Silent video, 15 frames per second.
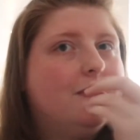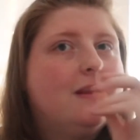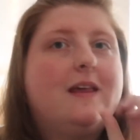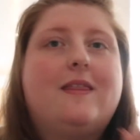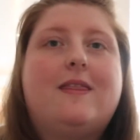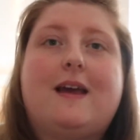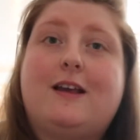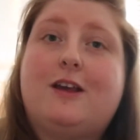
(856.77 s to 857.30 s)

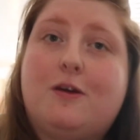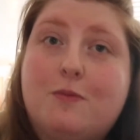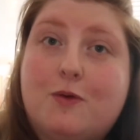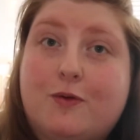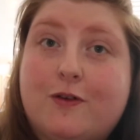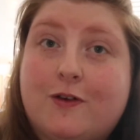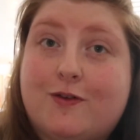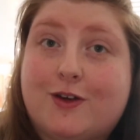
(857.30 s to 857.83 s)
Thank you
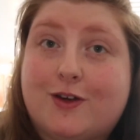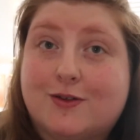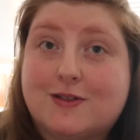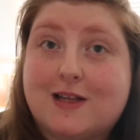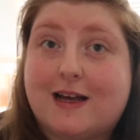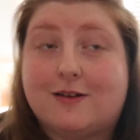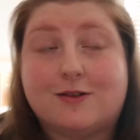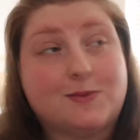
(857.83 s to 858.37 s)
Morphe for your
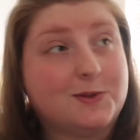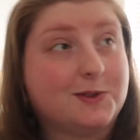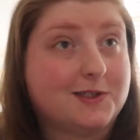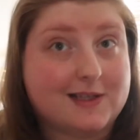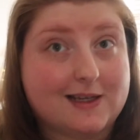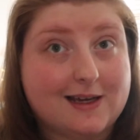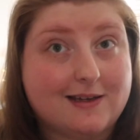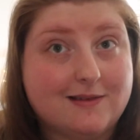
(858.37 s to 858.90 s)
sales
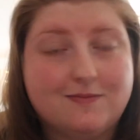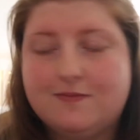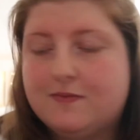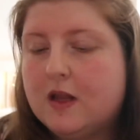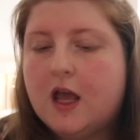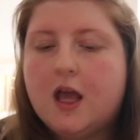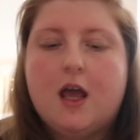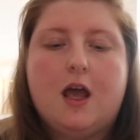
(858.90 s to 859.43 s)
once again.
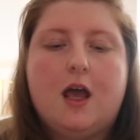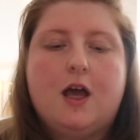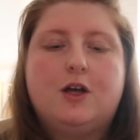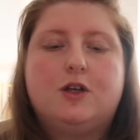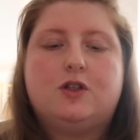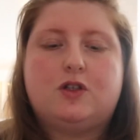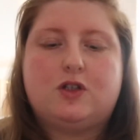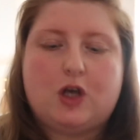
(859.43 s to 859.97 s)

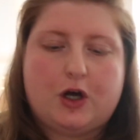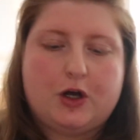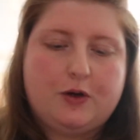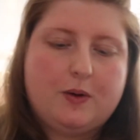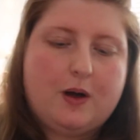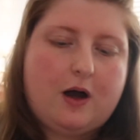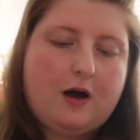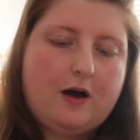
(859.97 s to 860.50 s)

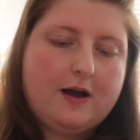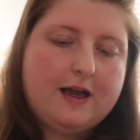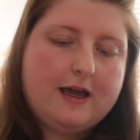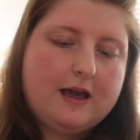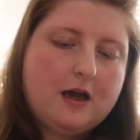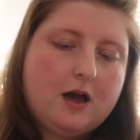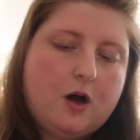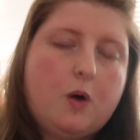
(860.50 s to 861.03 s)
So
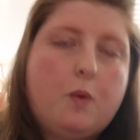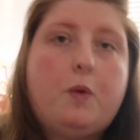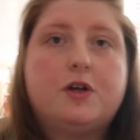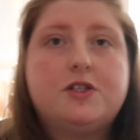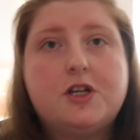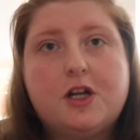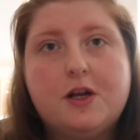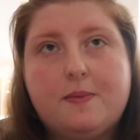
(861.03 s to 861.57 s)
I
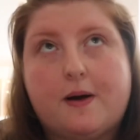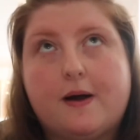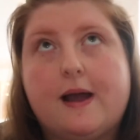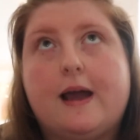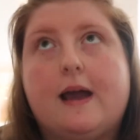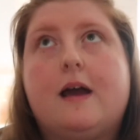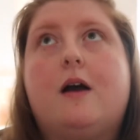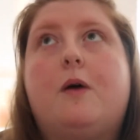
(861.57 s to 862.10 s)
wasn't going
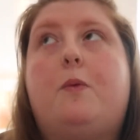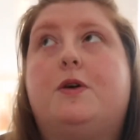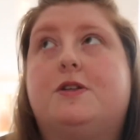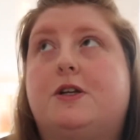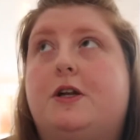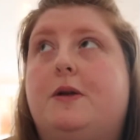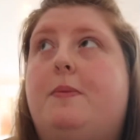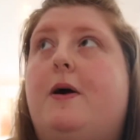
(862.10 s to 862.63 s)

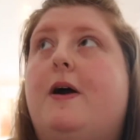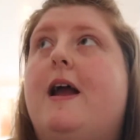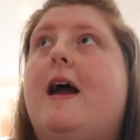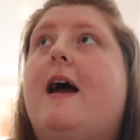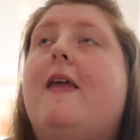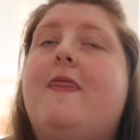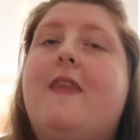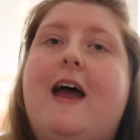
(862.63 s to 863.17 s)
to buy it,
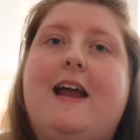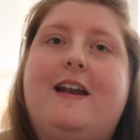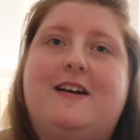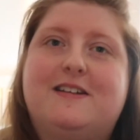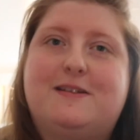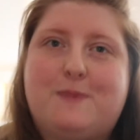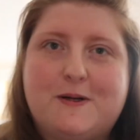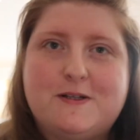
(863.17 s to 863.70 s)
and then
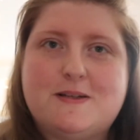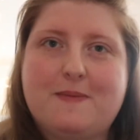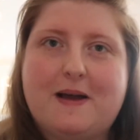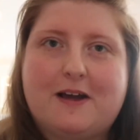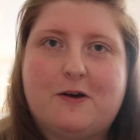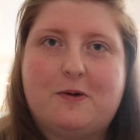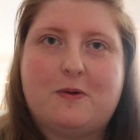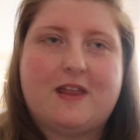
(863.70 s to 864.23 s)
I spoke to
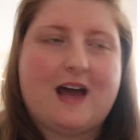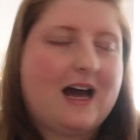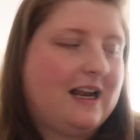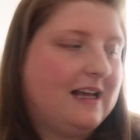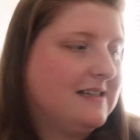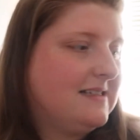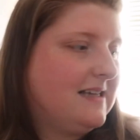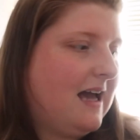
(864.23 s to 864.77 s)
Makeup with
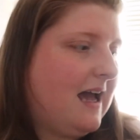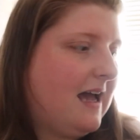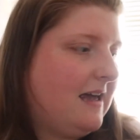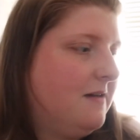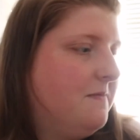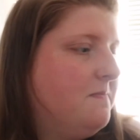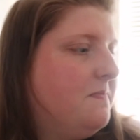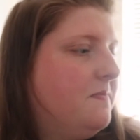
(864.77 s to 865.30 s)
Alex
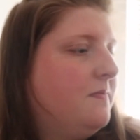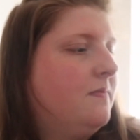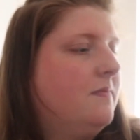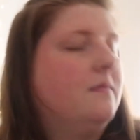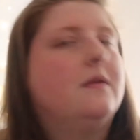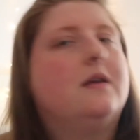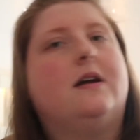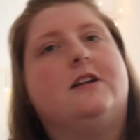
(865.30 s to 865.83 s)
Kate
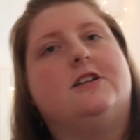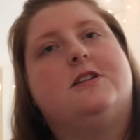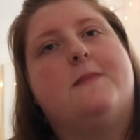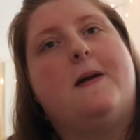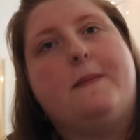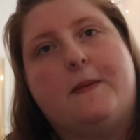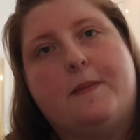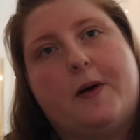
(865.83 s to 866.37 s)
and she
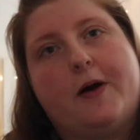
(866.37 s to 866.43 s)
made me buy